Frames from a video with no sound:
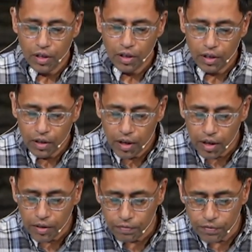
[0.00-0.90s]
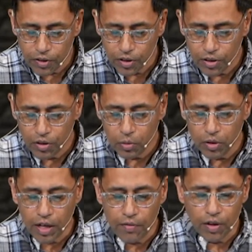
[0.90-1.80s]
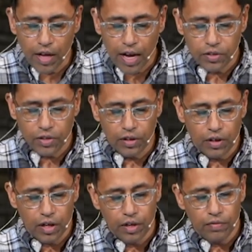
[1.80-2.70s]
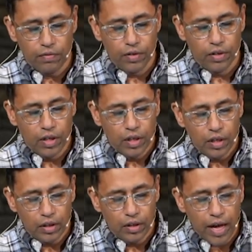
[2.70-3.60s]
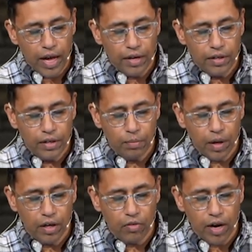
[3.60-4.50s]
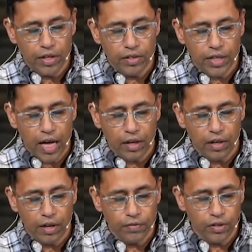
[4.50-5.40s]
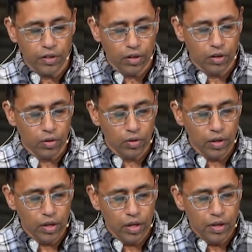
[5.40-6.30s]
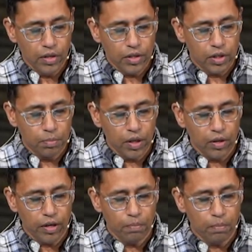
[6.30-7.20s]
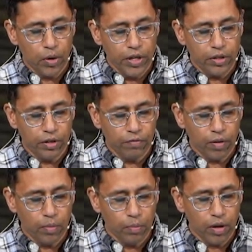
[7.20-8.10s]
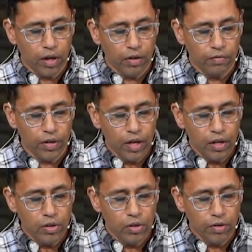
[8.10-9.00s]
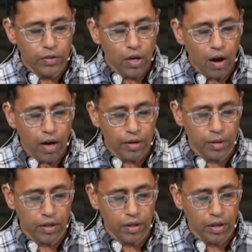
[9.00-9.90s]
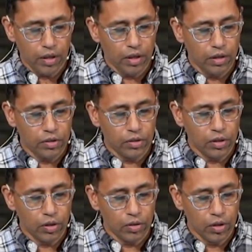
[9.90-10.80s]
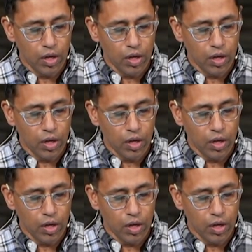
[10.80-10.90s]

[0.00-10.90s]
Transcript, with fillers: Loved with everlasting love, led by grace that love to know, Spirit breathing from above, you have taught me it is so.